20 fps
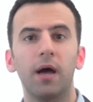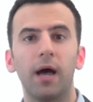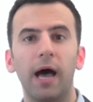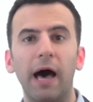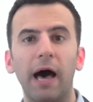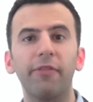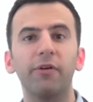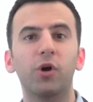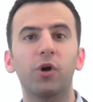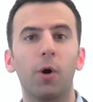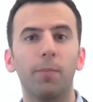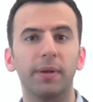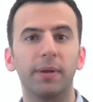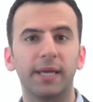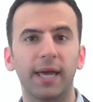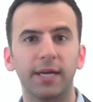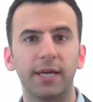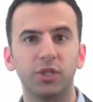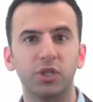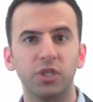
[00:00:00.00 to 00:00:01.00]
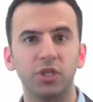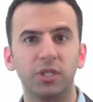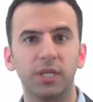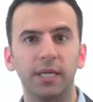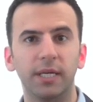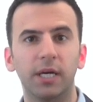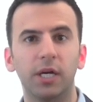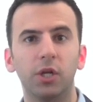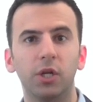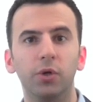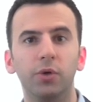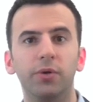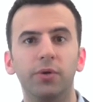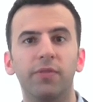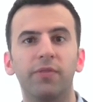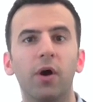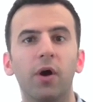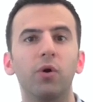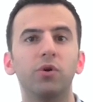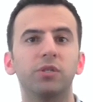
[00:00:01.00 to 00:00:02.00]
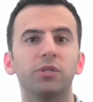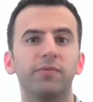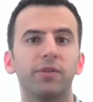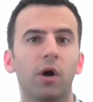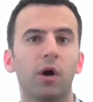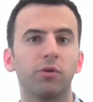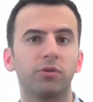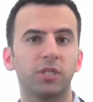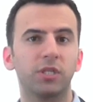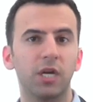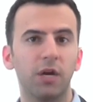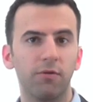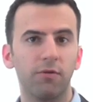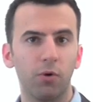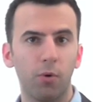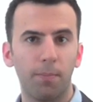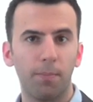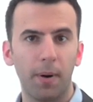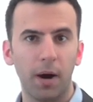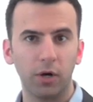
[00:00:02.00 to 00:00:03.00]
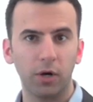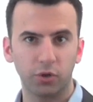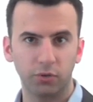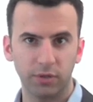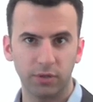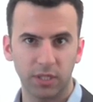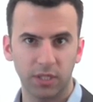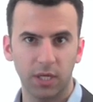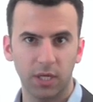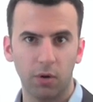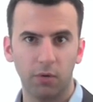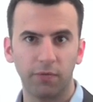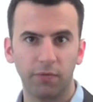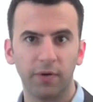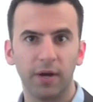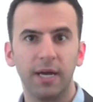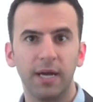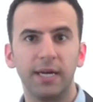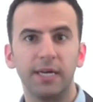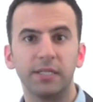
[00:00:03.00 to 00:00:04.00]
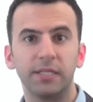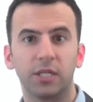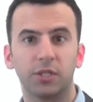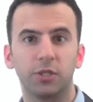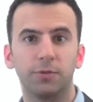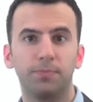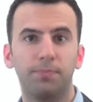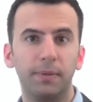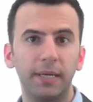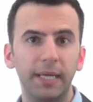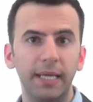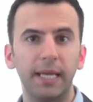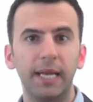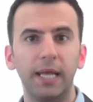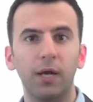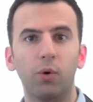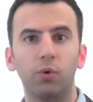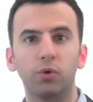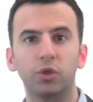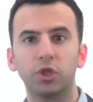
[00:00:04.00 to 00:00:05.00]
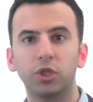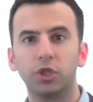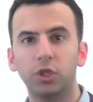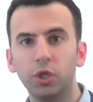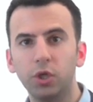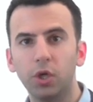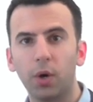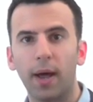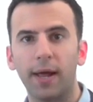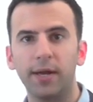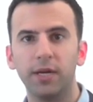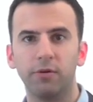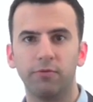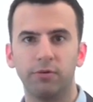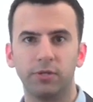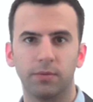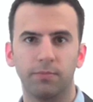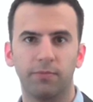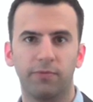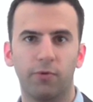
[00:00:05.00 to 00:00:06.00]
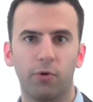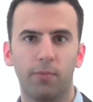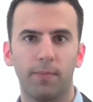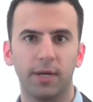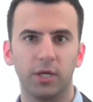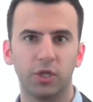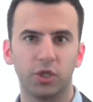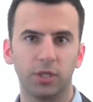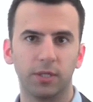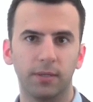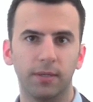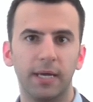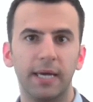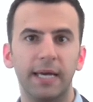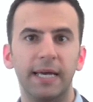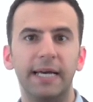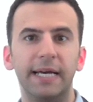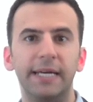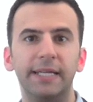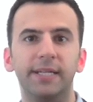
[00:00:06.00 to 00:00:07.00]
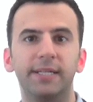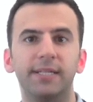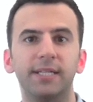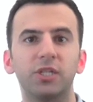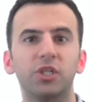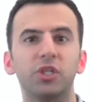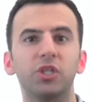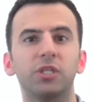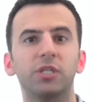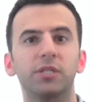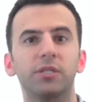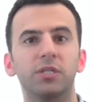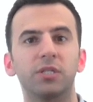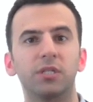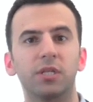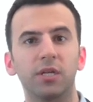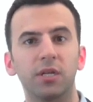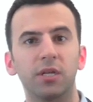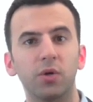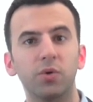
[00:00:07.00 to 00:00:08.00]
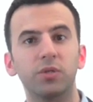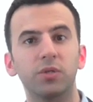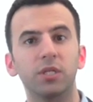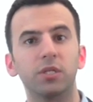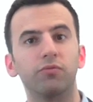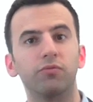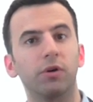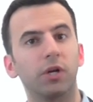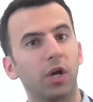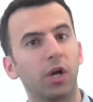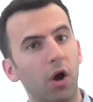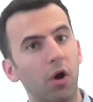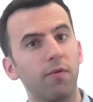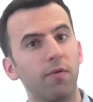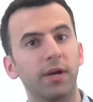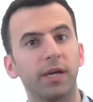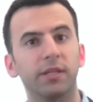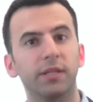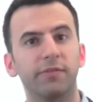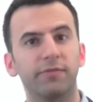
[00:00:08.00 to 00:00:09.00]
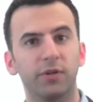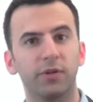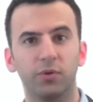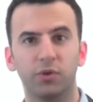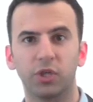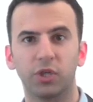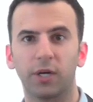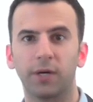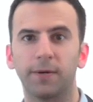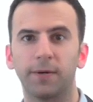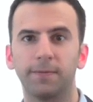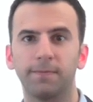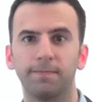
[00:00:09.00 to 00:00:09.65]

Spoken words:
Other complications include those of the arterial puncture itself, such as bleeding or pseudoaneurysm formation, in addition to the stenosis recurring in the future.